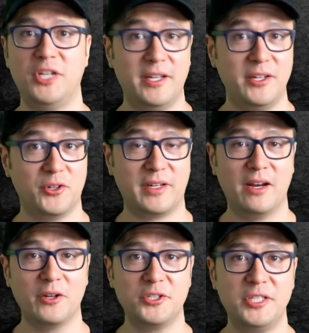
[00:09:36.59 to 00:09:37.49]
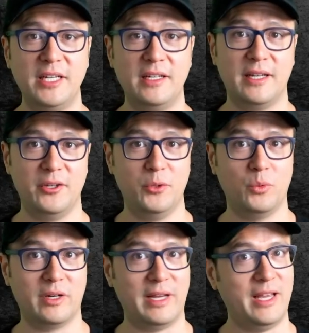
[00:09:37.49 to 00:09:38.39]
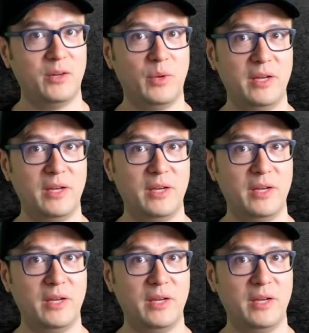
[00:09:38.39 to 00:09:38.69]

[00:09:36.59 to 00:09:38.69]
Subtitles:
checking your character sheet and you want to hand